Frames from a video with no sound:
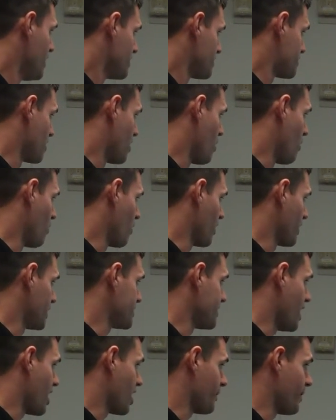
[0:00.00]
So we're going to
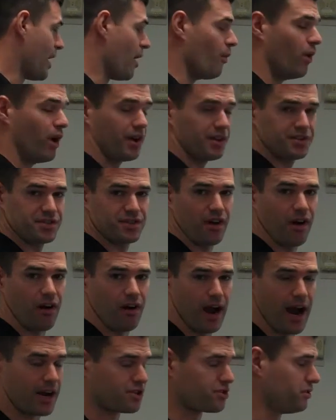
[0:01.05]
talk about what a
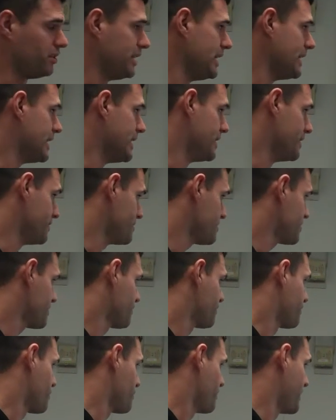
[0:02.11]
STAR actually is
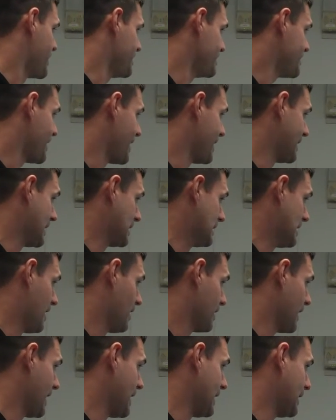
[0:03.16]
for maintaining and
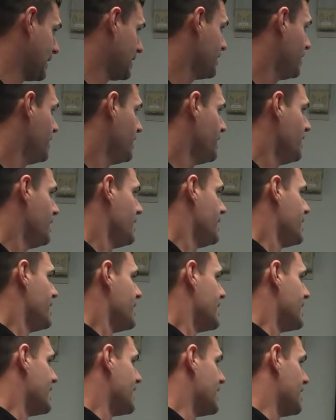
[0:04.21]
not gaining.
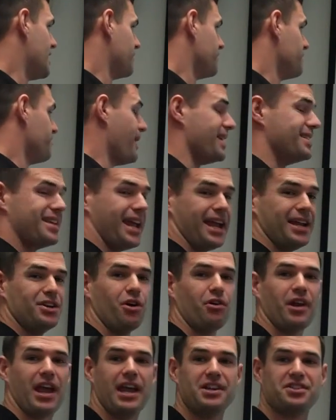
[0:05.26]
Uh, maintain,
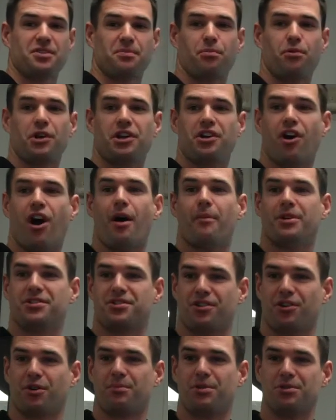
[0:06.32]
don't gain is a pretty common
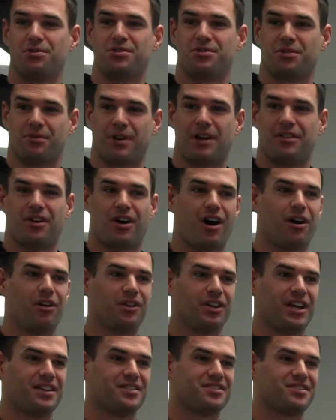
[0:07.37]
term used around the
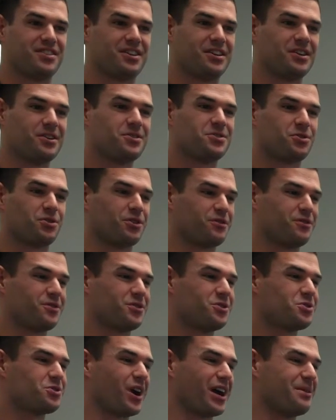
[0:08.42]
holidays to sort of
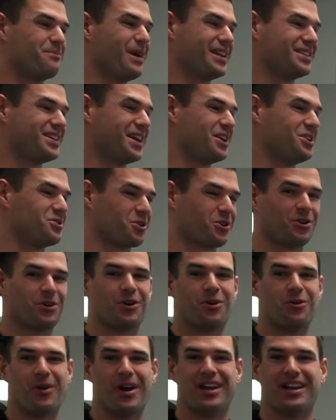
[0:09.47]
try to maintain your
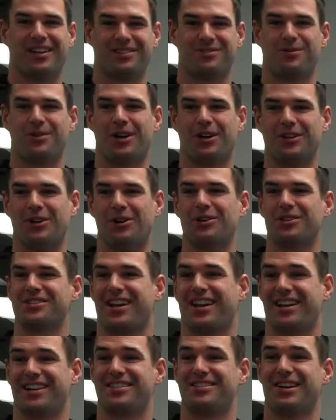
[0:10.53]
current weight. As we all know, it's
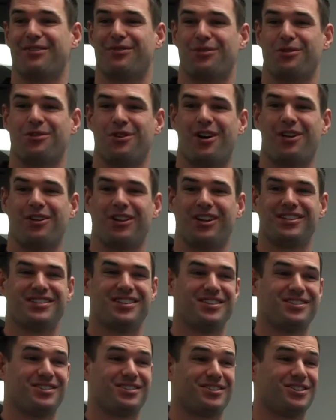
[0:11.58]
kind of tough through the holiday
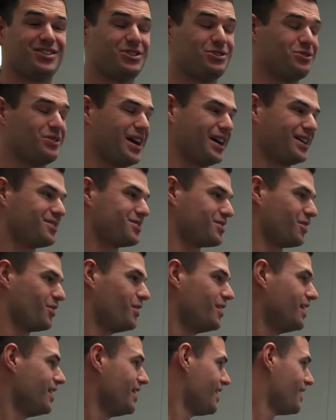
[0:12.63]
season to do that. So
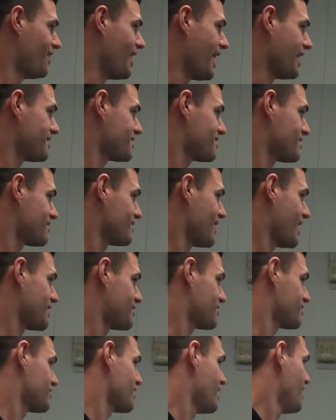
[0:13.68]
that's,
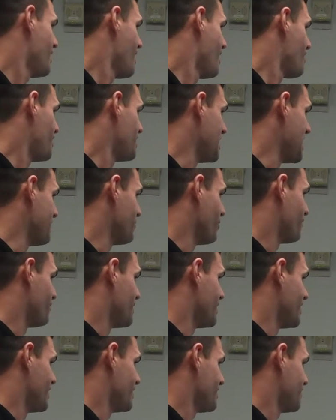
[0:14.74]
that's the name of
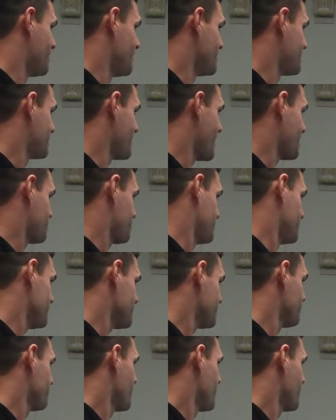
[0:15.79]
the, the sessions.